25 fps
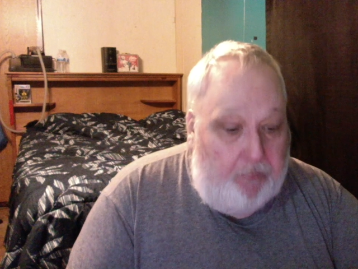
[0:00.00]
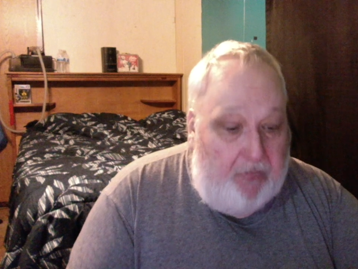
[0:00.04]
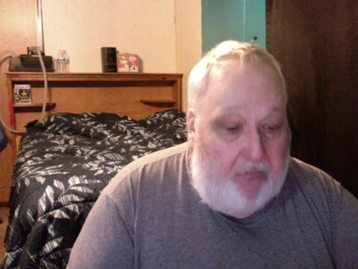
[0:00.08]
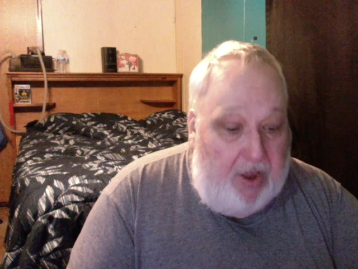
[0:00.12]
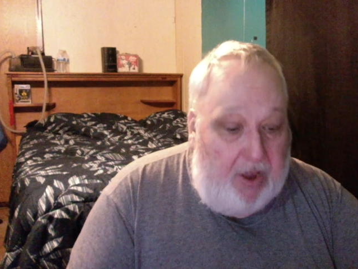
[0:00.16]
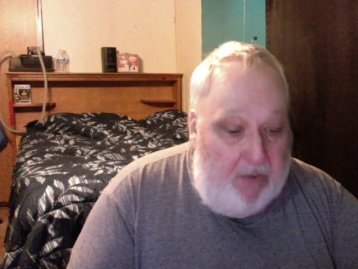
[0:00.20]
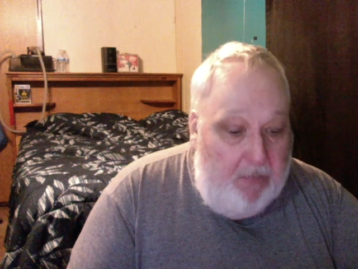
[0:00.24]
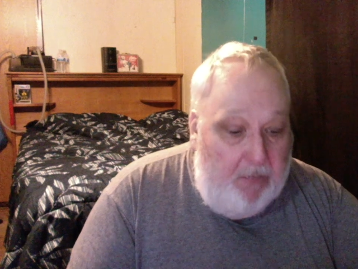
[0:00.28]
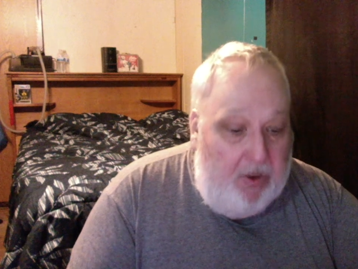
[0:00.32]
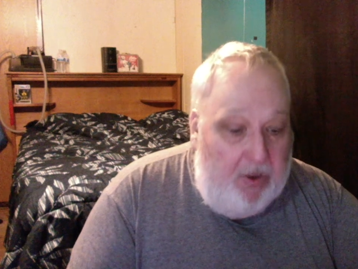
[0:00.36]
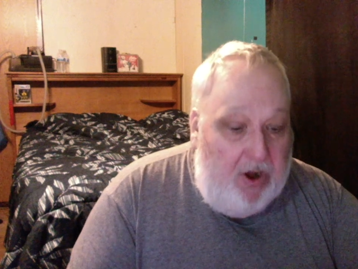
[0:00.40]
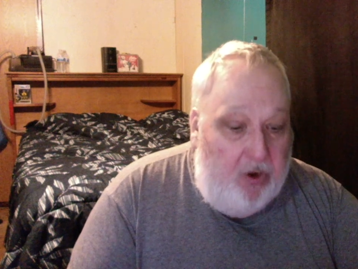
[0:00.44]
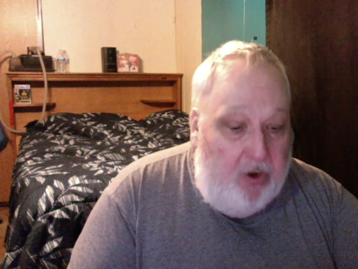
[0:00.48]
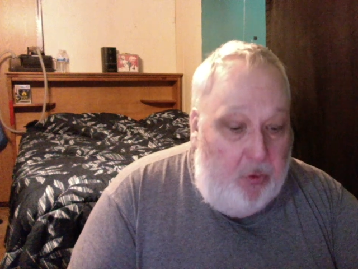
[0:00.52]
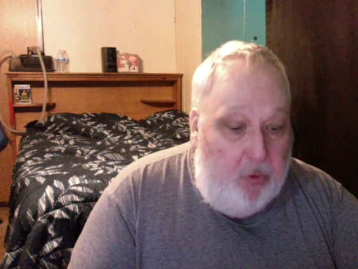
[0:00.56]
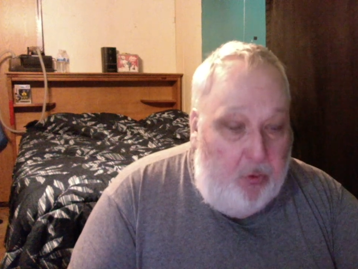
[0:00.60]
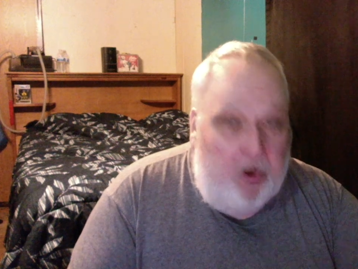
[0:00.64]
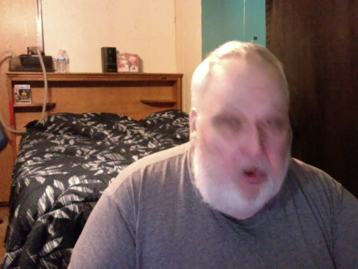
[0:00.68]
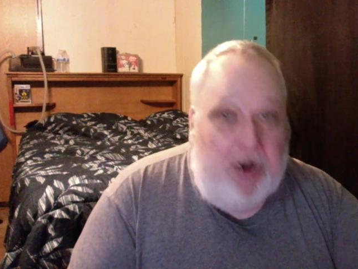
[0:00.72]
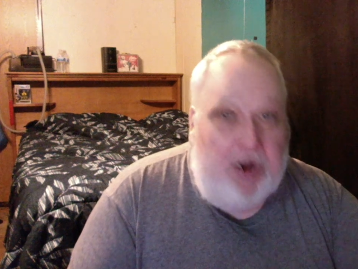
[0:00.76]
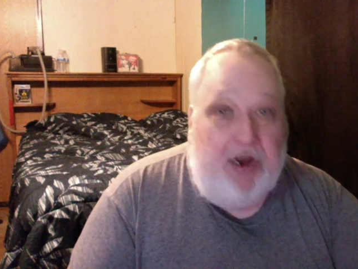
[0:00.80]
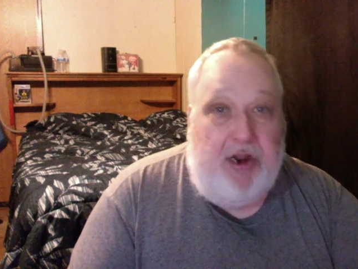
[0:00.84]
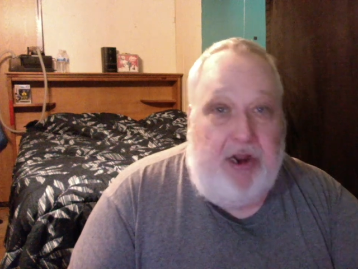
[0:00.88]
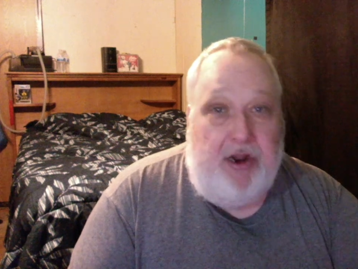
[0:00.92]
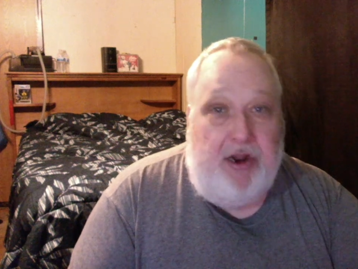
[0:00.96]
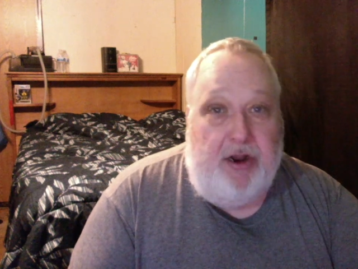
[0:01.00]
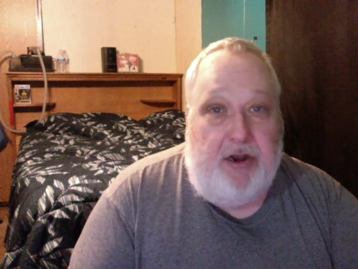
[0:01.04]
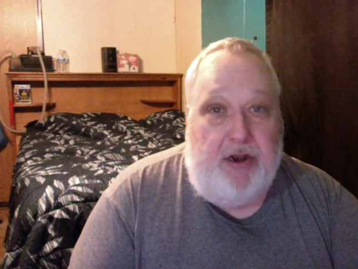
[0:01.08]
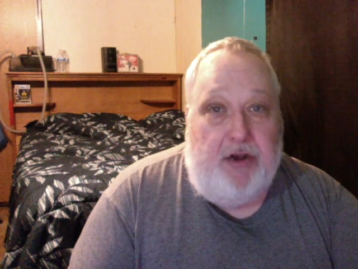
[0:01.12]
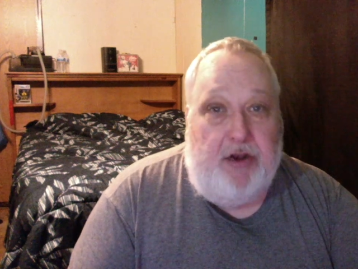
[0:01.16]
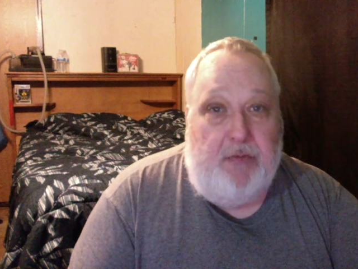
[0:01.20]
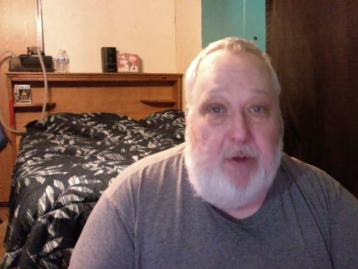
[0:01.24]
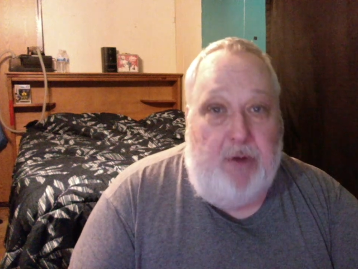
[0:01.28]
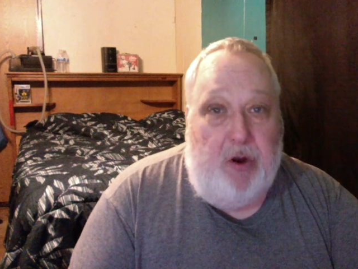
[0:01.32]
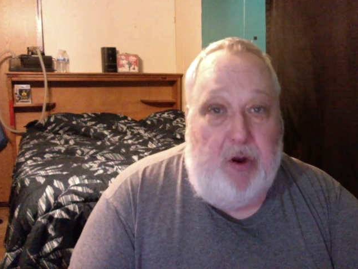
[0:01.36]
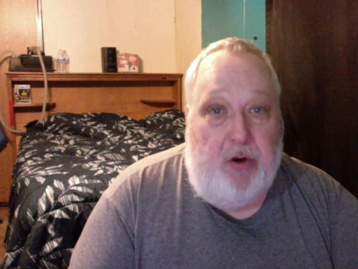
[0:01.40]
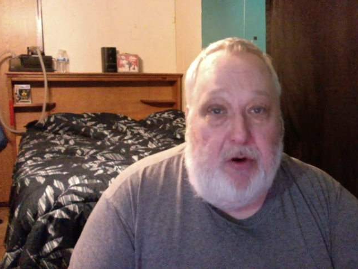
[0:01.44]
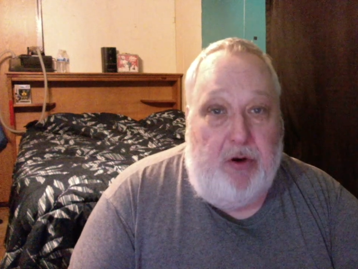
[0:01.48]
Been a really good
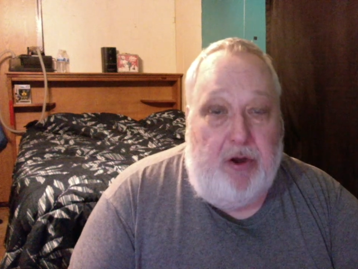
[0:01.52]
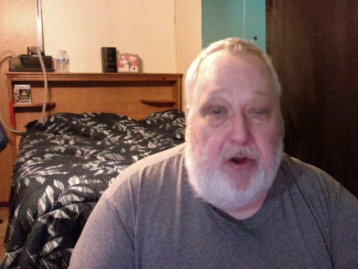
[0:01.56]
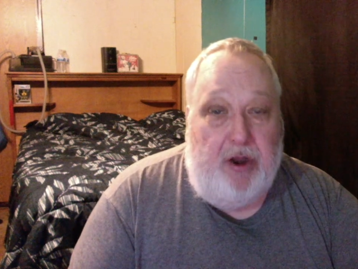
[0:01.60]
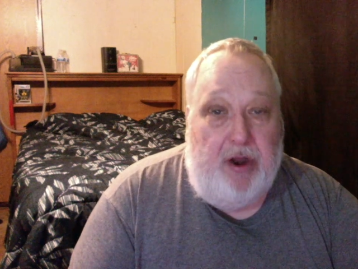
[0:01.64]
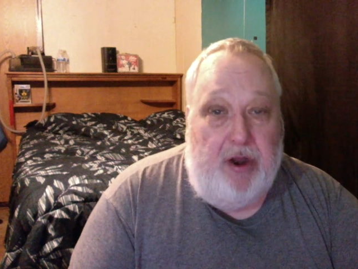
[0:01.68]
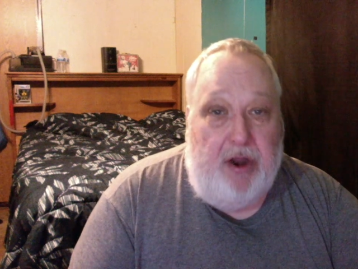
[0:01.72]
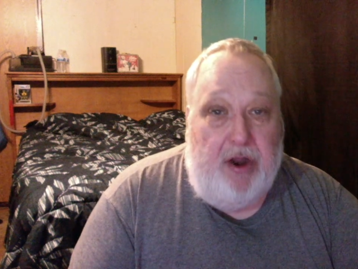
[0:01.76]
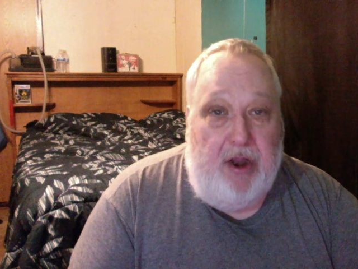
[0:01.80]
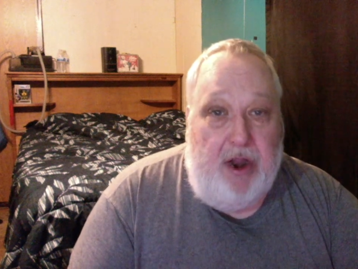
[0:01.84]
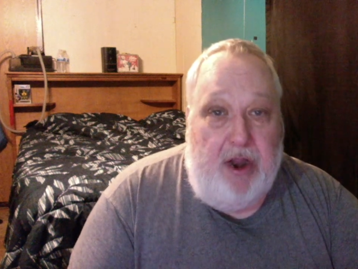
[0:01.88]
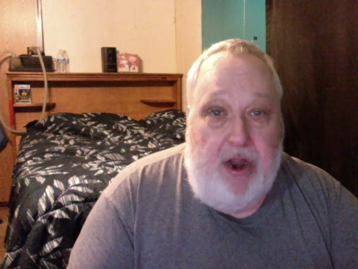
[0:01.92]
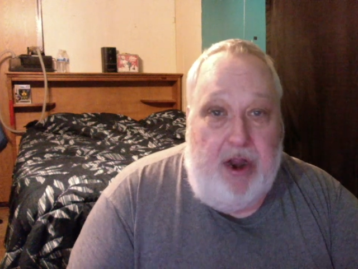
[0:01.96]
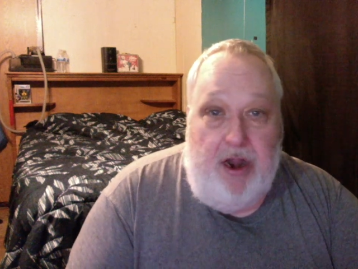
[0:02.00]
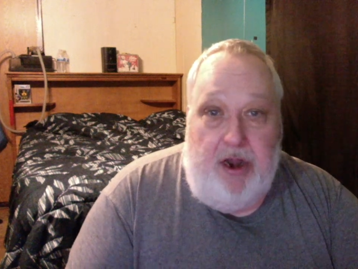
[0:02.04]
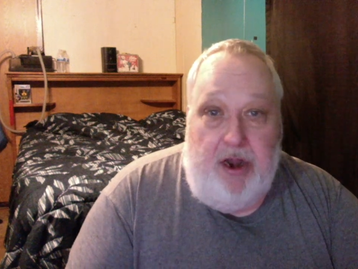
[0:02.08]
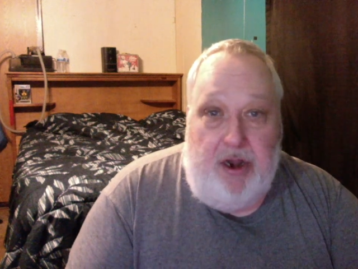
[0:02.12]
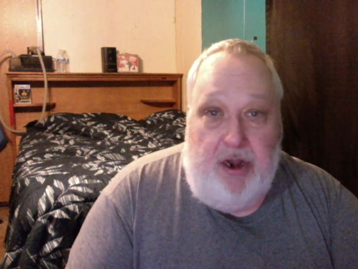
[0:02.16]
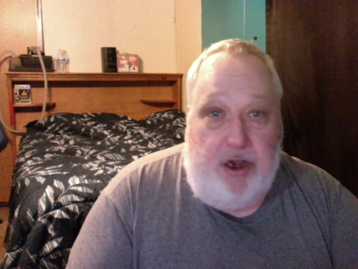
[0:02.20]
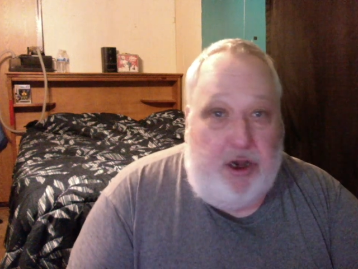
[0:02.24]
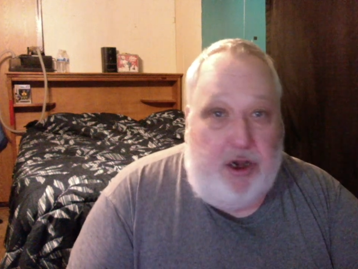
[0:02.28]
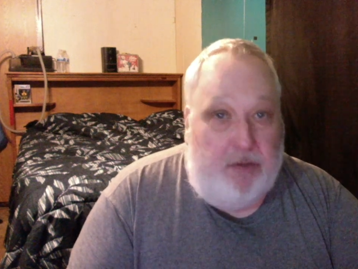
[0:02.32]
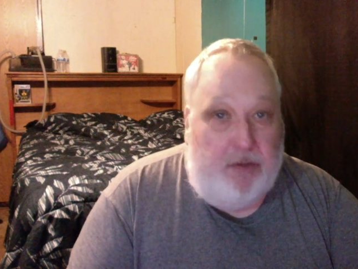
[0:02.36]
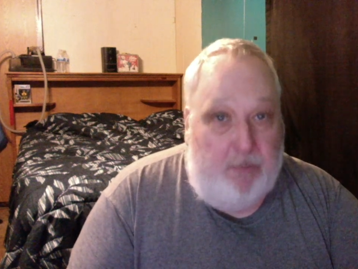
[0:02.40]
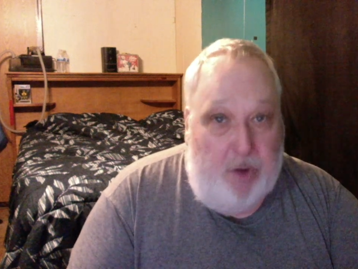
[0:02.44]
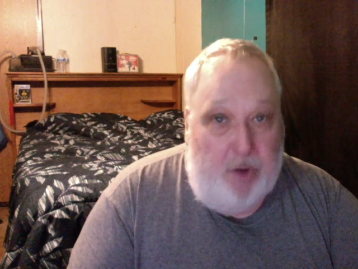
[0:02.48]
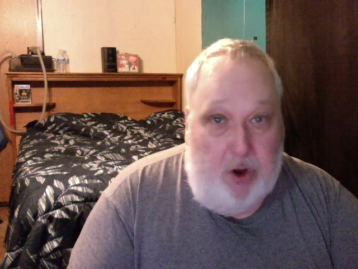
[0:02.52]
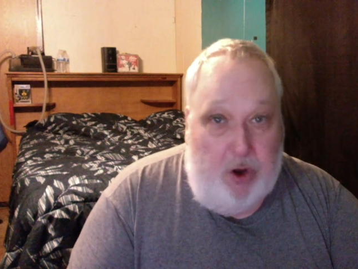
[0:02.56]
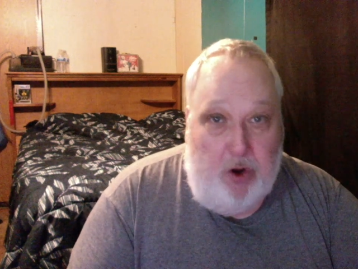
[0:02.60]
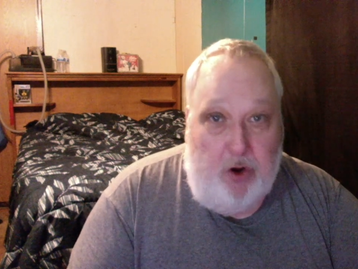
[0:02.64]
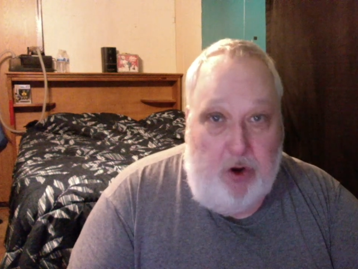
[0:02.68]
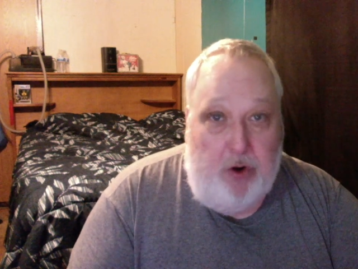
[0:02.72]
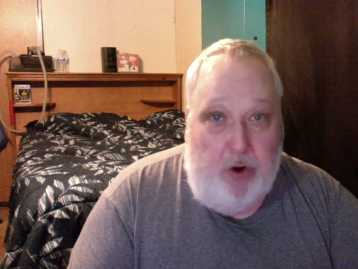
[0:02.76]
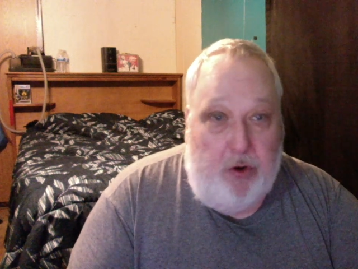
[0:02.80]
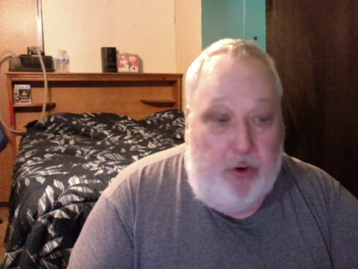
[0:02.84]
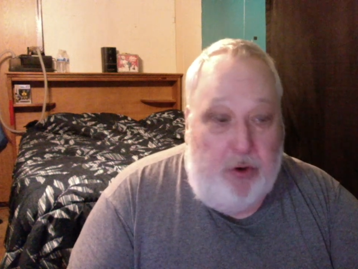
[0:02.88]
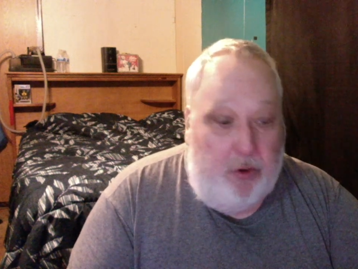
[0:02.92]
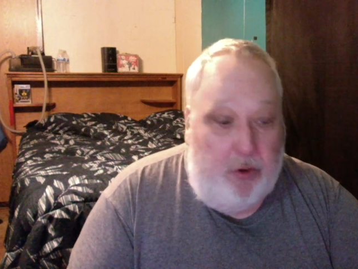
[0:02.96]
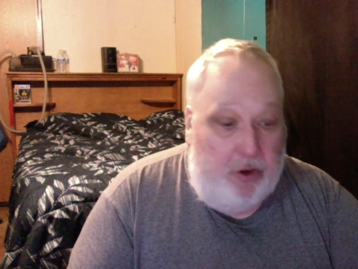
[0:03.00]
smoke.
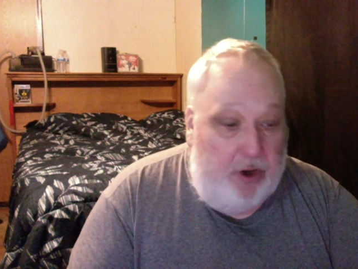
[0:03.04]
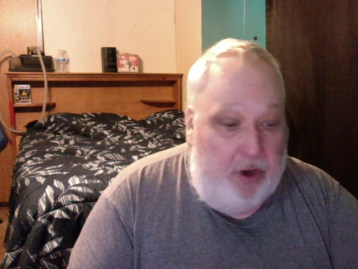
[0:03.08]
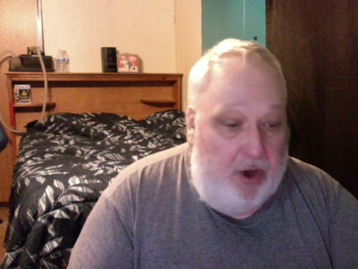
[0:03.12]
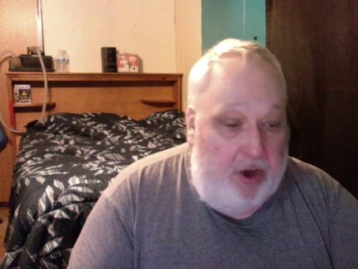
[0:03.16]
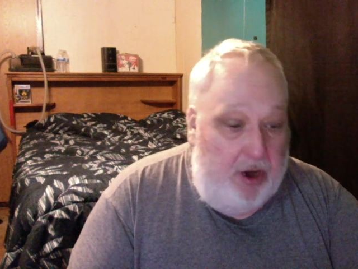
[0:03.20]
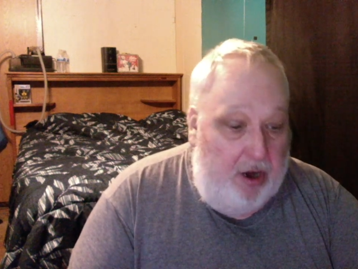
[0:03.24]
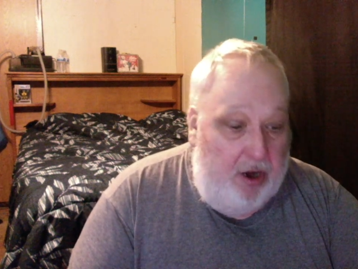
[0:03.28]
Smooth,